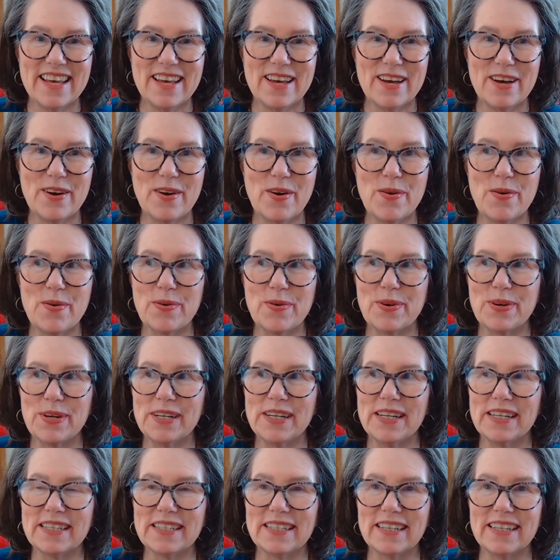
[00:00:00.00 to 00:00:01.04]
Oh,
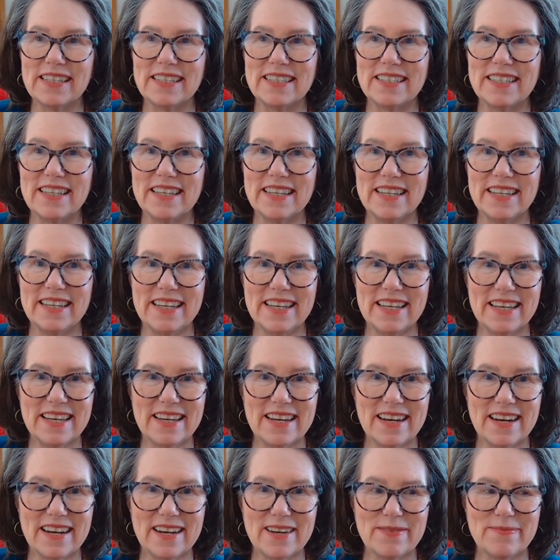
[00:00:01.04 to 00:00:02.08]
goodness, let's see.
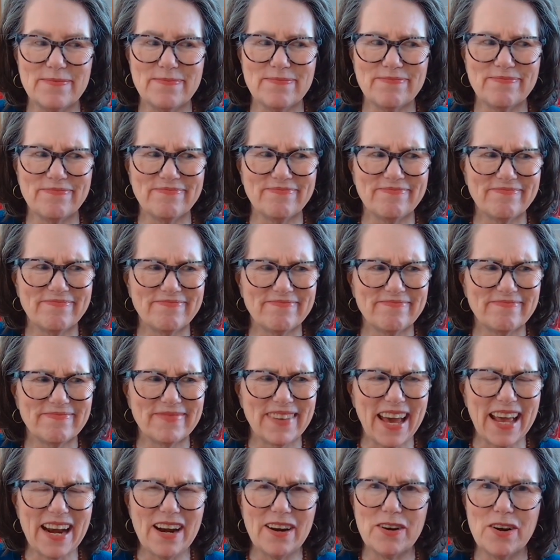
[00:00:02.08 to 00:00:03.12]
I
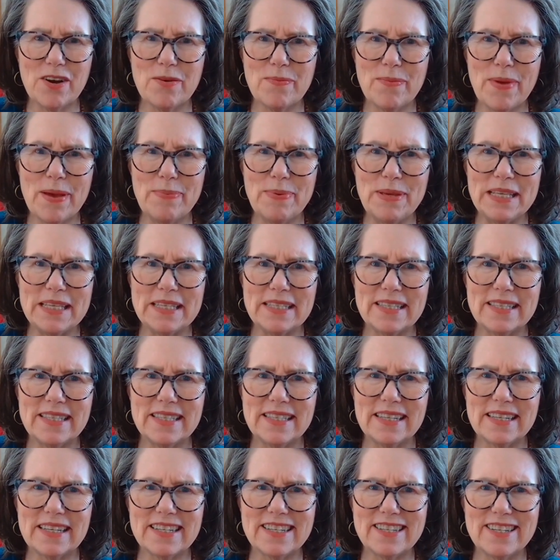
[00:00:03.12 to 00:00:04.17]
don't know, maybe
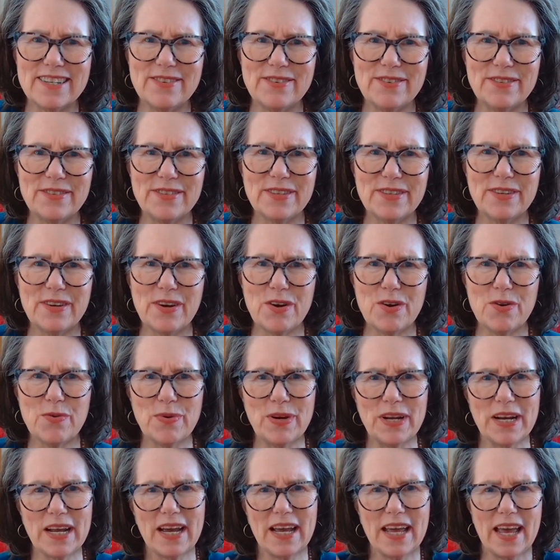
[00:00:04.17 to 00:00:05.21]
6 years ago when
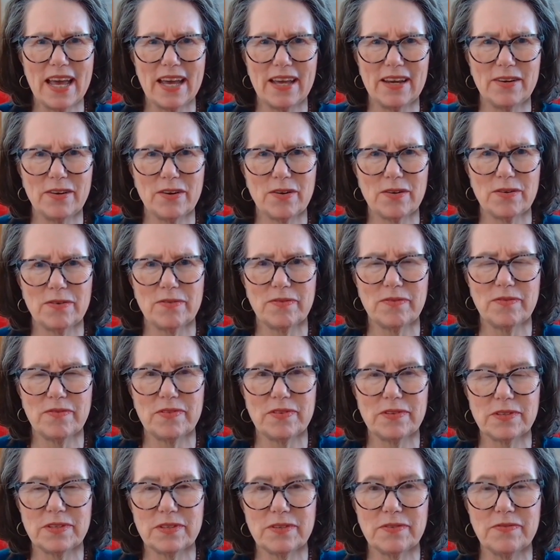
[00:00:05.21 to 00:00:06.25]
I had
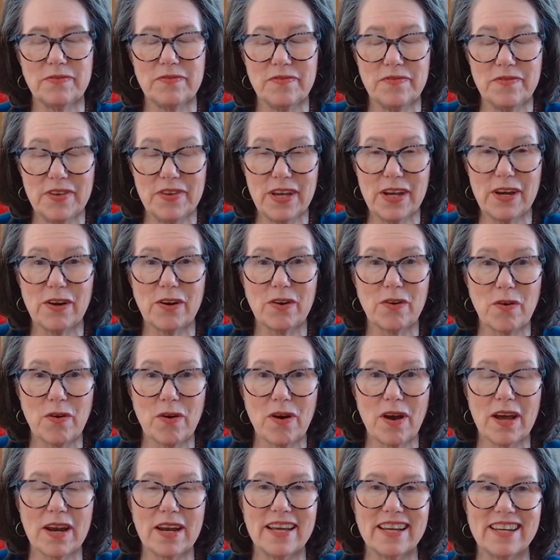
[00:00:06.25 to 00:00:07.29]
severe
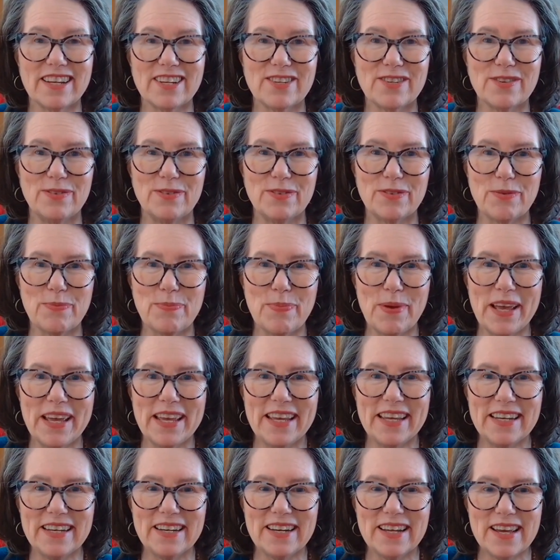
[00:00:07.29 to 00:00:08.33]
chronic shoulder pain.